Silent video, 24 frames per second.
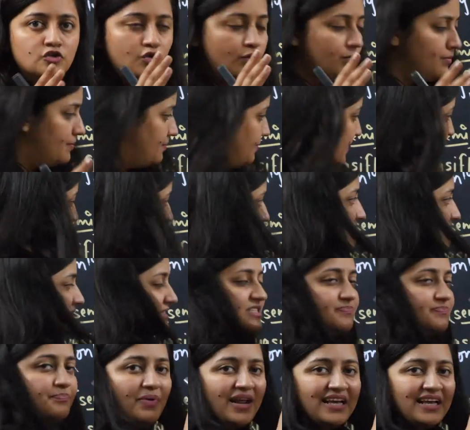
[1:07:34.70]
so because it
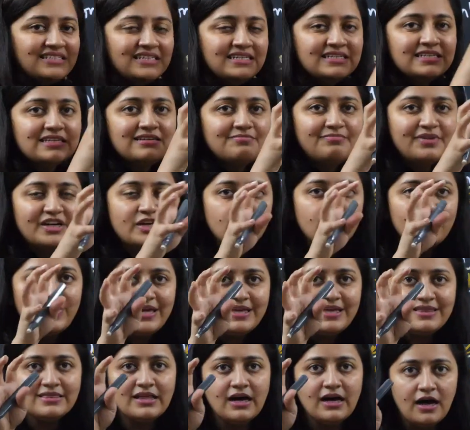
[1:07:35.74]
is present in
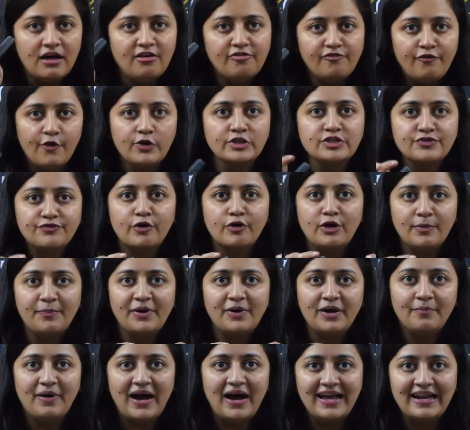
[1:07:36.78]
between the
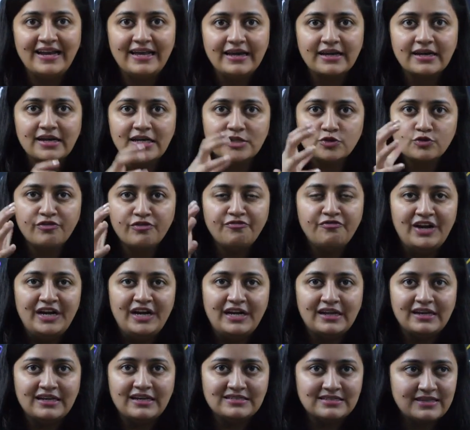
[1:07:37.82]
phospholipid bilayer now so if
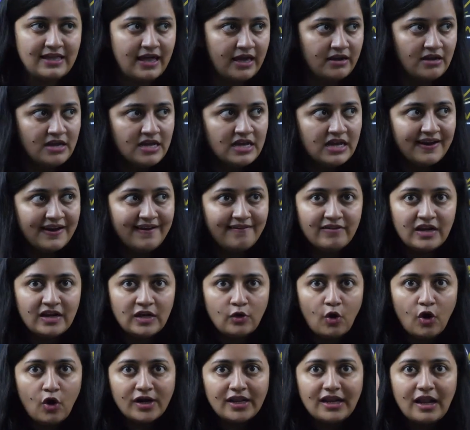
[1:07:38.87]
winter is there it will
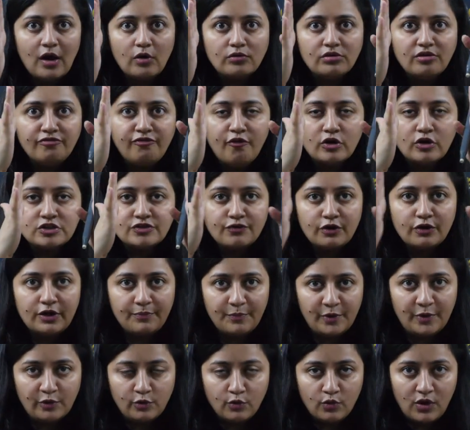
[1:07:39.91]
not allow the
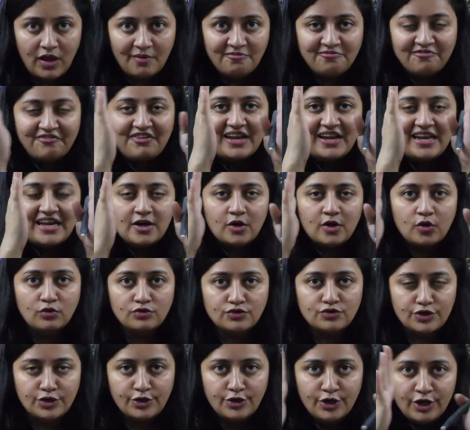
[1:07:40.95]
phospholipid to come very
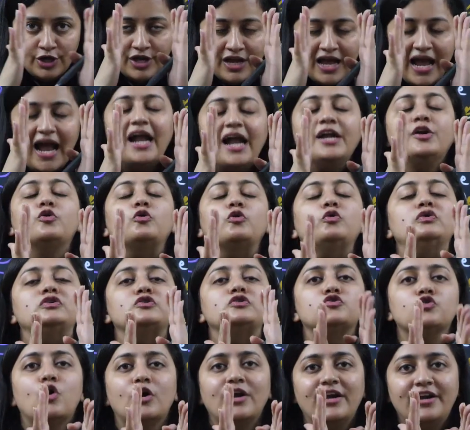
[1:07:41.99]
closer and to
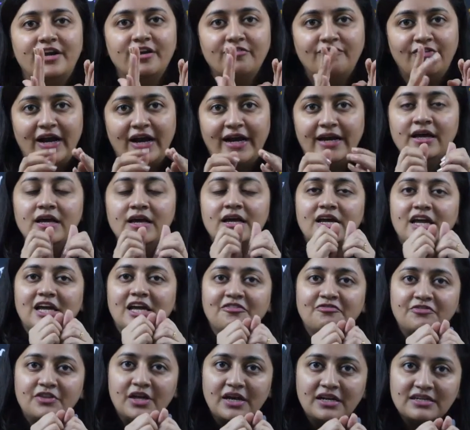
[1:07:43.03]
solidify
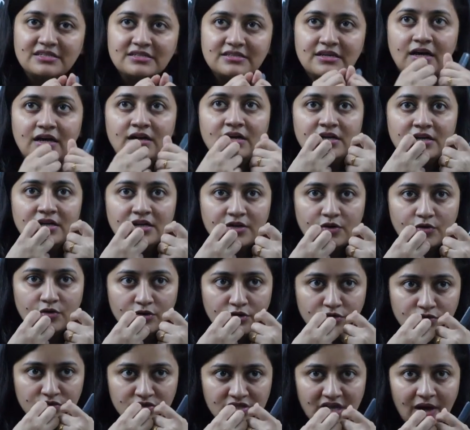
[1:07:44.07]
if there is the you
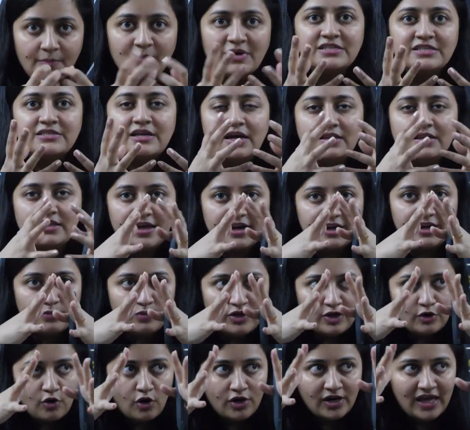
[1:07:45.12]
know summers are there it
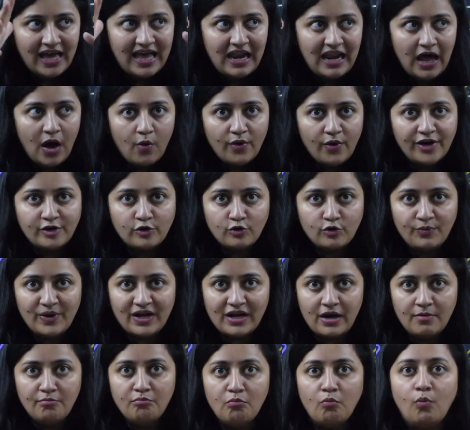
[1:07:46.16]
will not allow it to
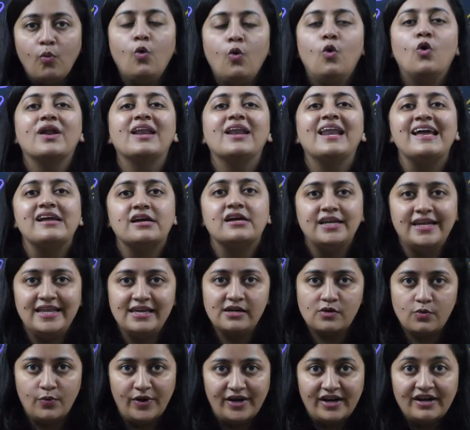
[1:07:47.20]
become more like
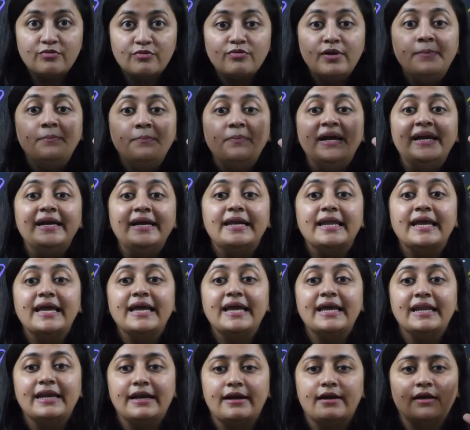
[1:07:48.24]
liquid it will
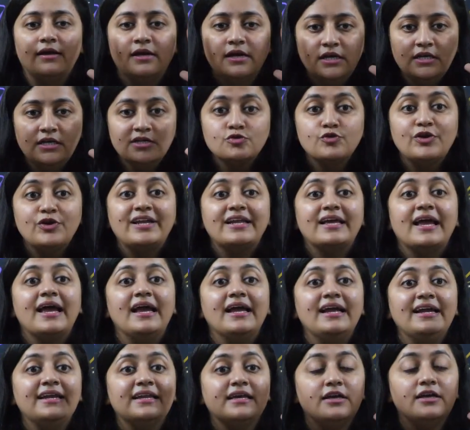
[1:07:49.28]
maintain it so it,
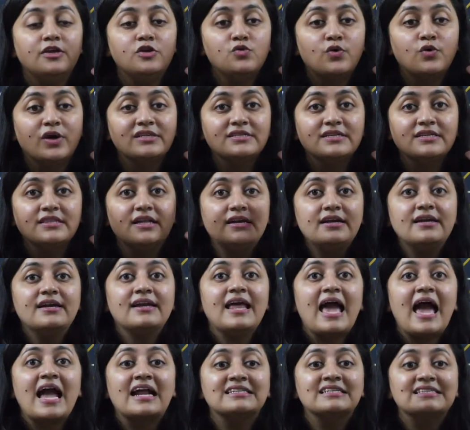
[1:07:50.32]
it you can say that
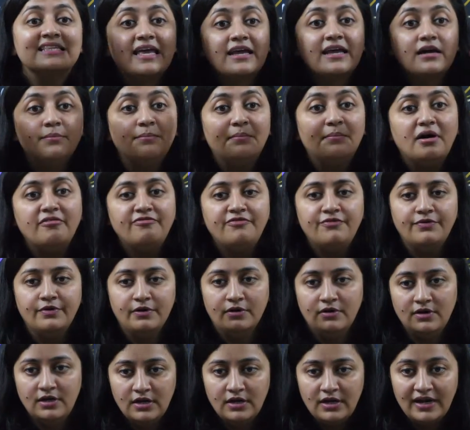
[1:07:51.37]
it acts like a
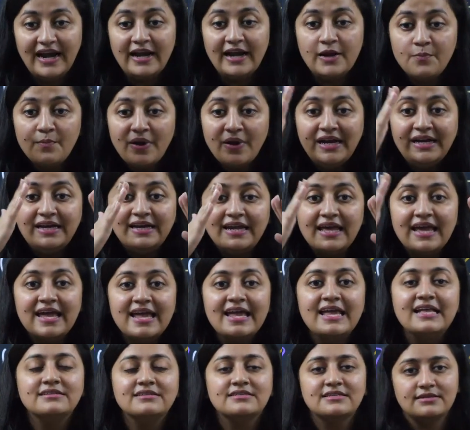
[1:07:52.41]
buffer it
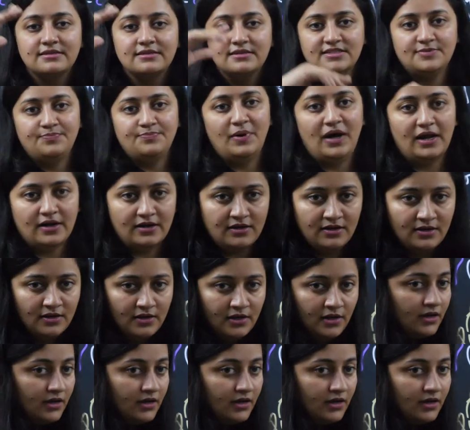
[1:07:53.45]
maintains this part